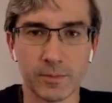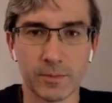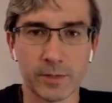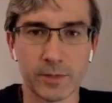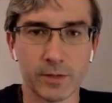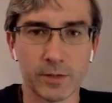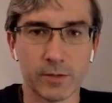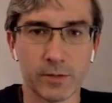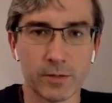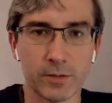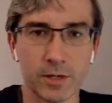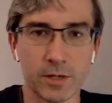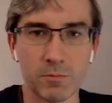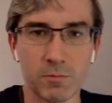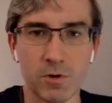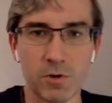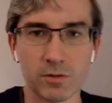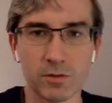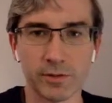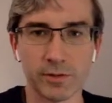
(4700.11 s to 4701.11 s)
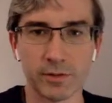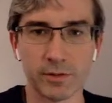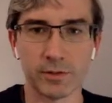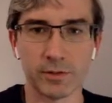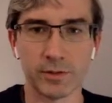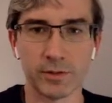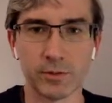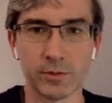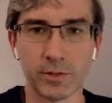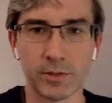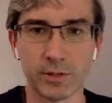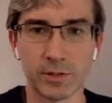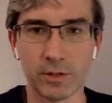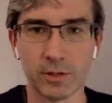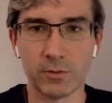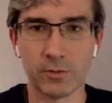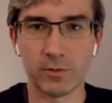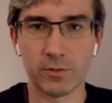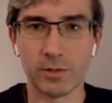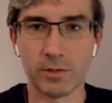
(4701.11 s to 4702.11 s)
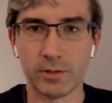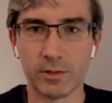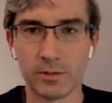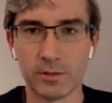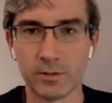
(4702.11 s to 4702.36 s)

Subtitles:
we go. Come on. You can load.